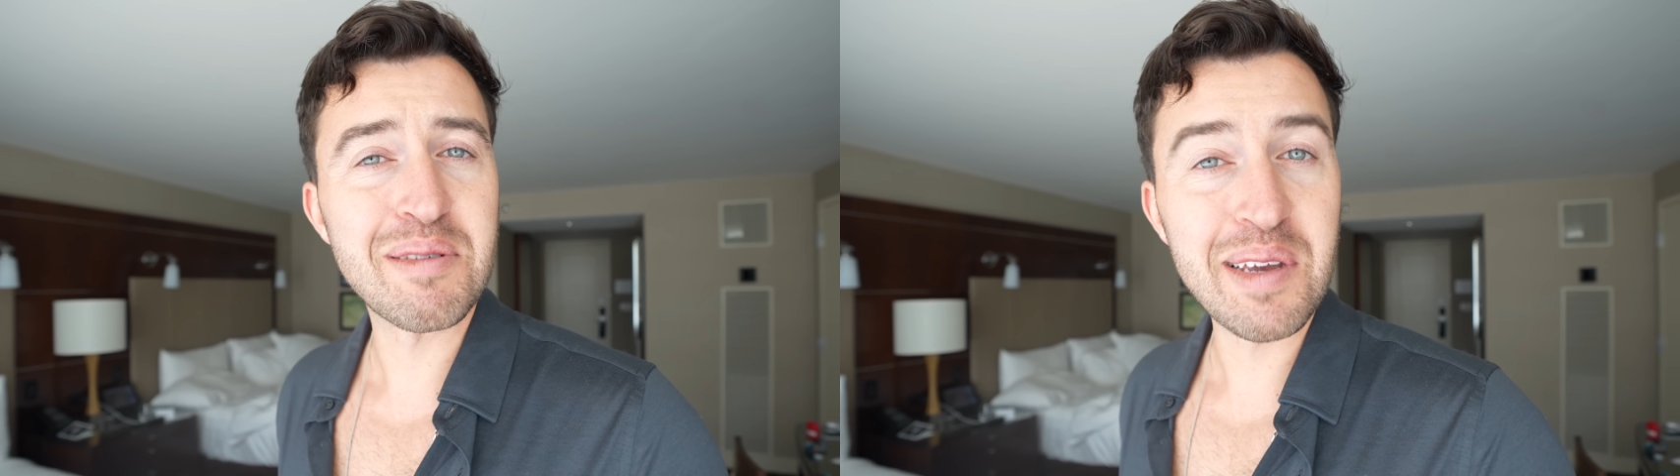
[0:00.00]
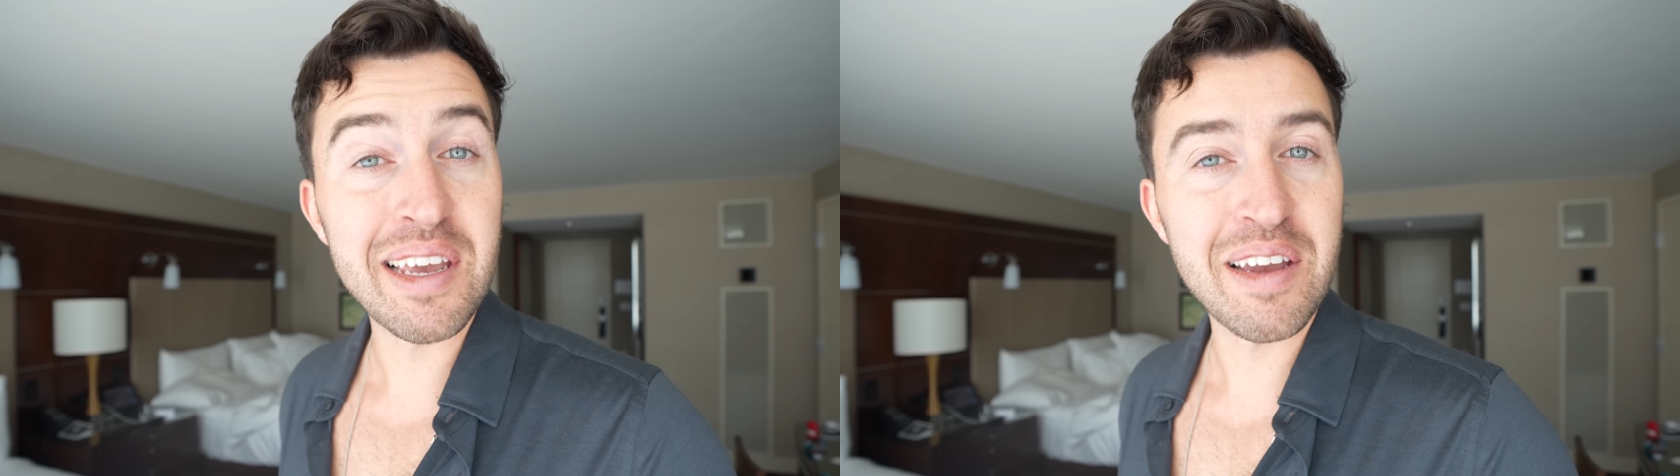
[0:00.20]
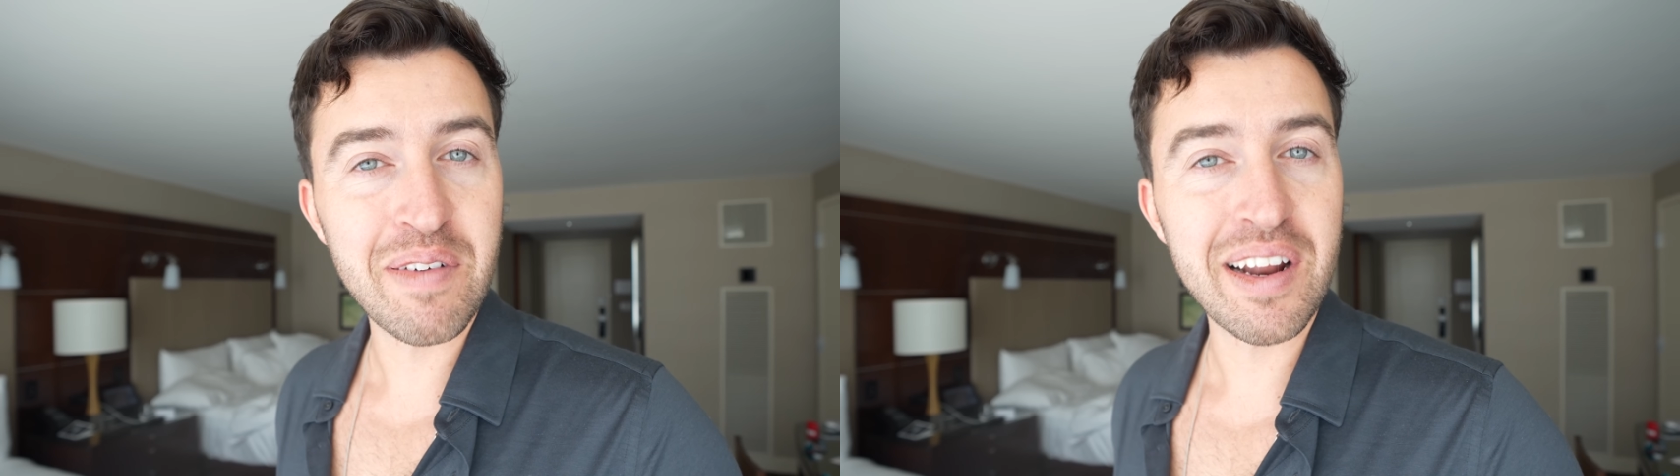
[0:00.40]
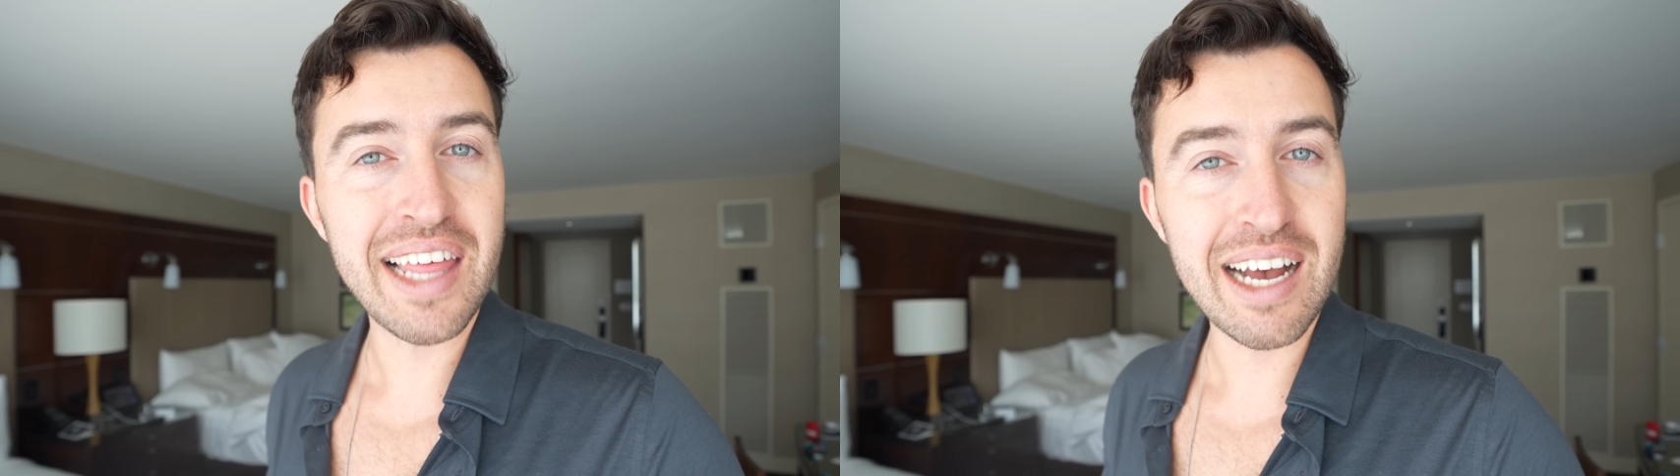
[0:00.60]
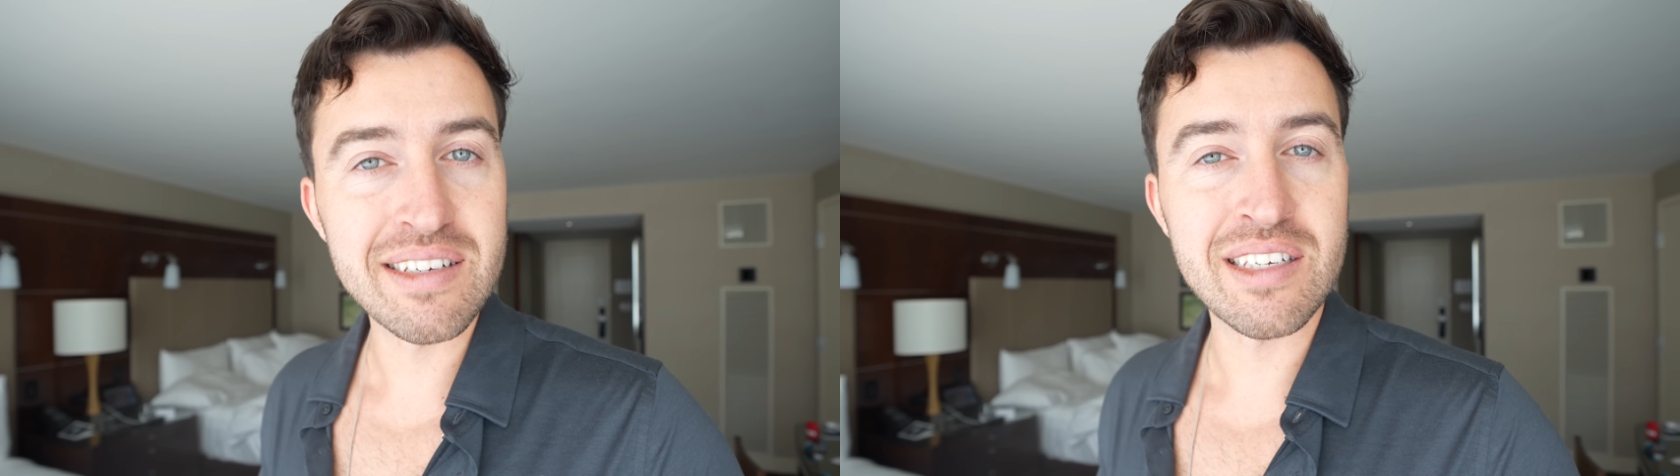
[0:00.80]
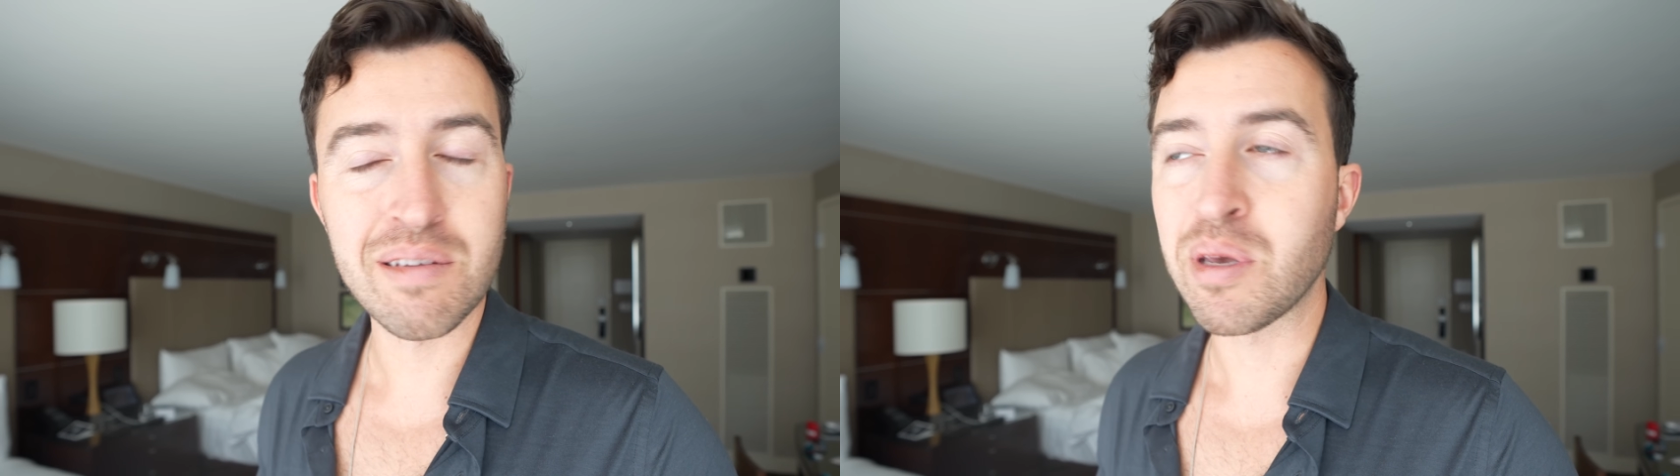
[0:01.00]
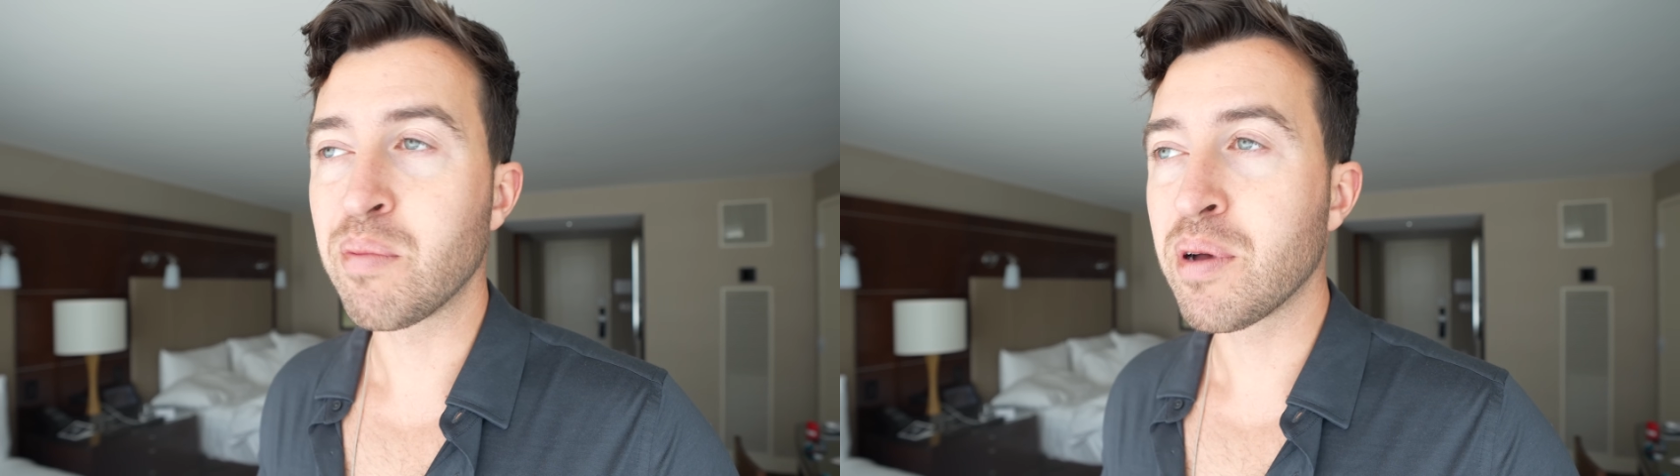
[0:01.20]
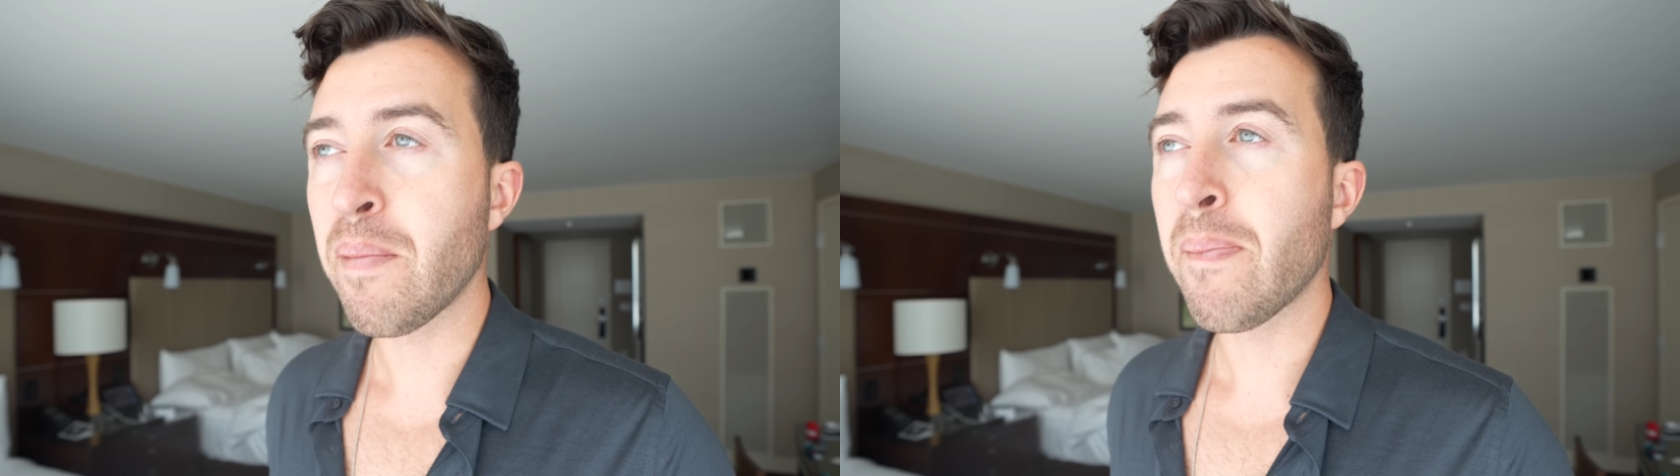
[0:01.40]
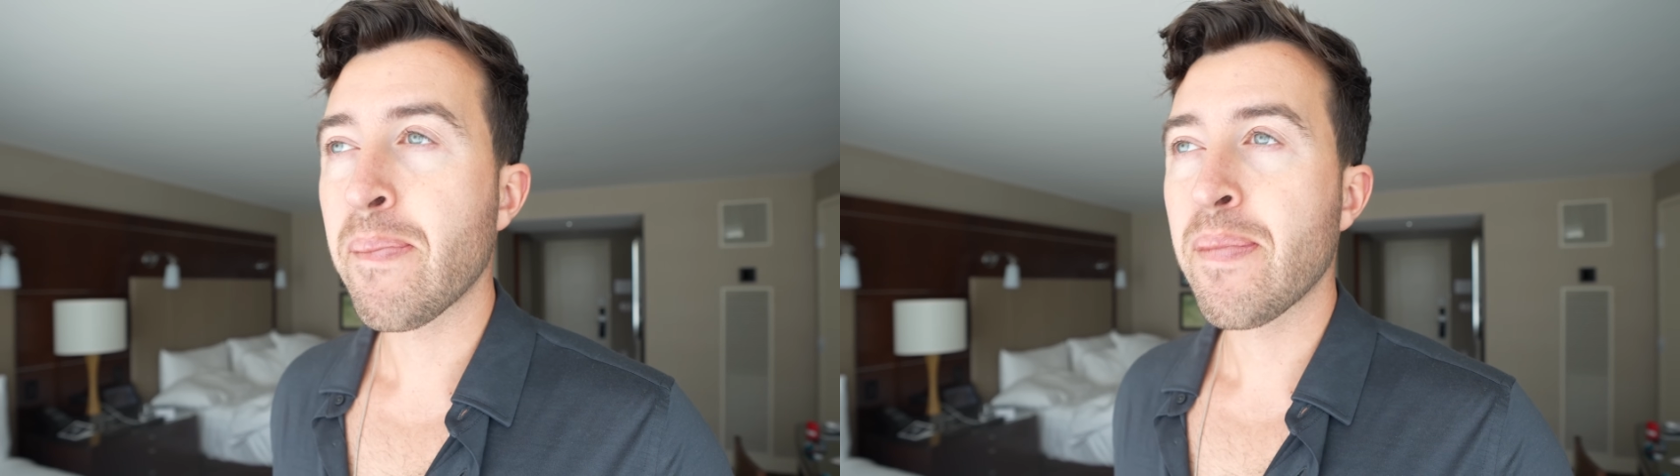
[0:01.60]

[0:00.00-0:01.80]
speaking in front of thousands of people,